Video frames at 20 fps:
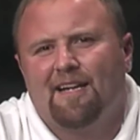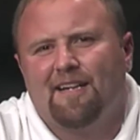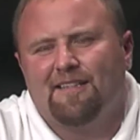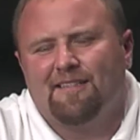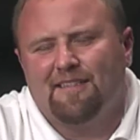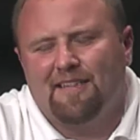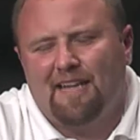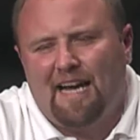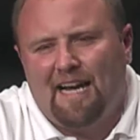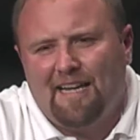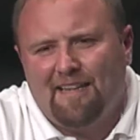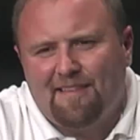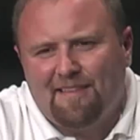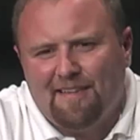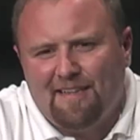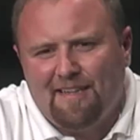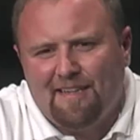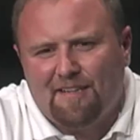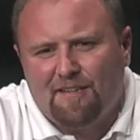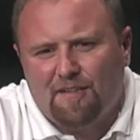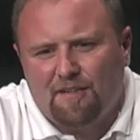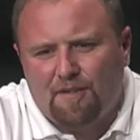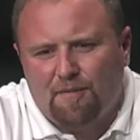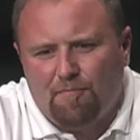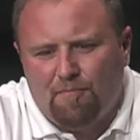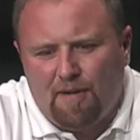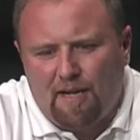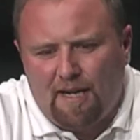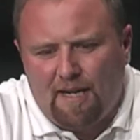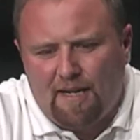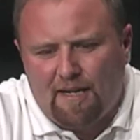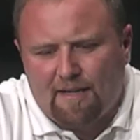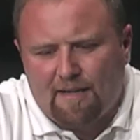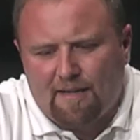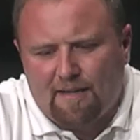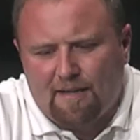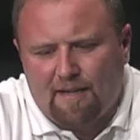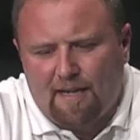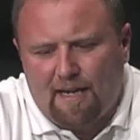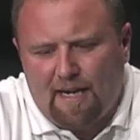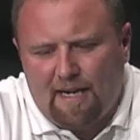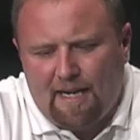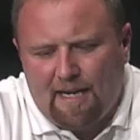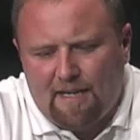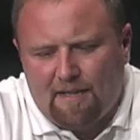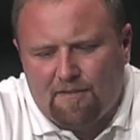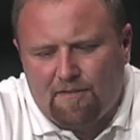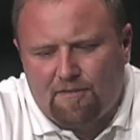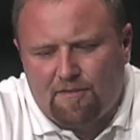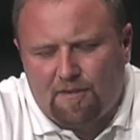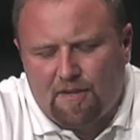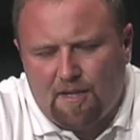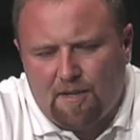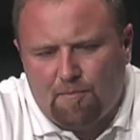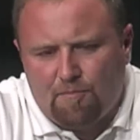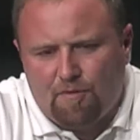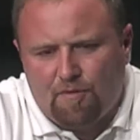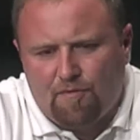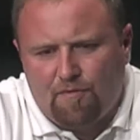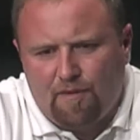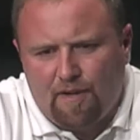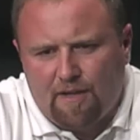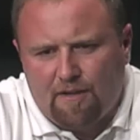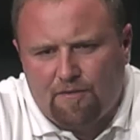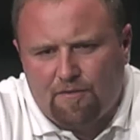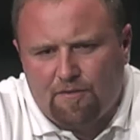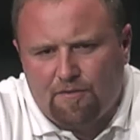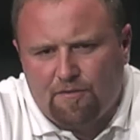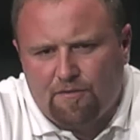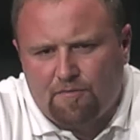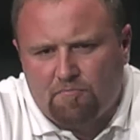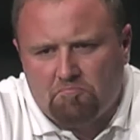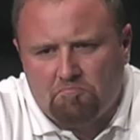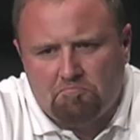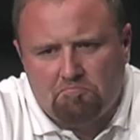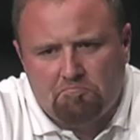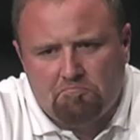because I think looking back, I had some professors